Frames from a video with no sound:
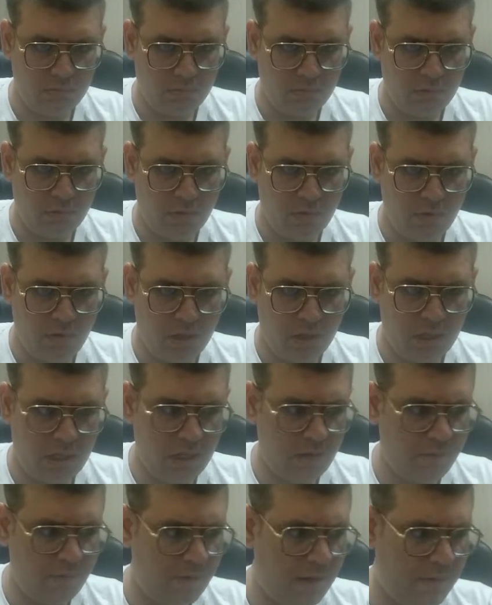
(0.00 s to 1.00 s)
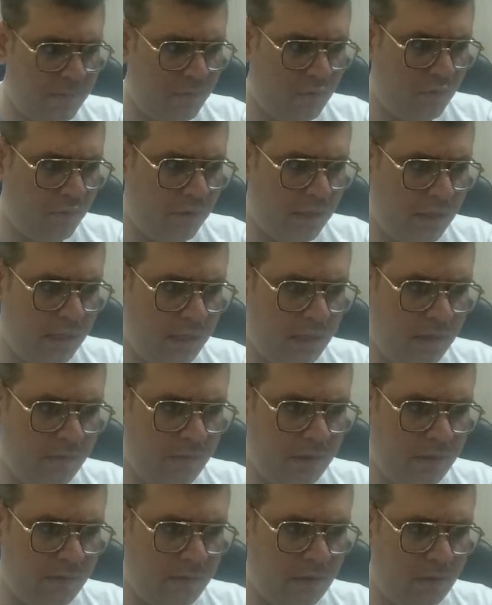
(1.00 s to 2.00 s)
Okay, if I move it here,
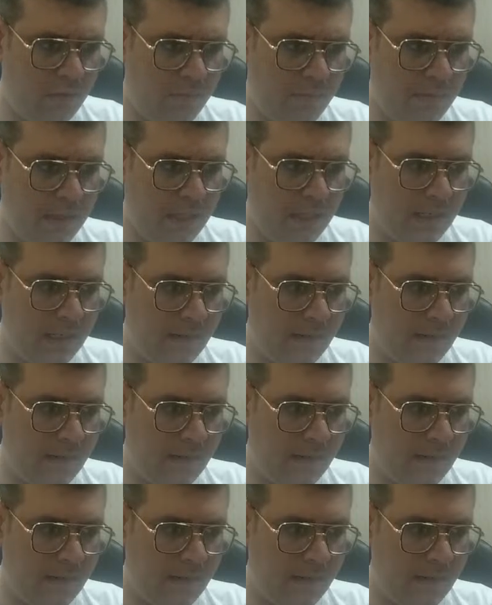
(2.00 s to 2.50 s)
what will you play?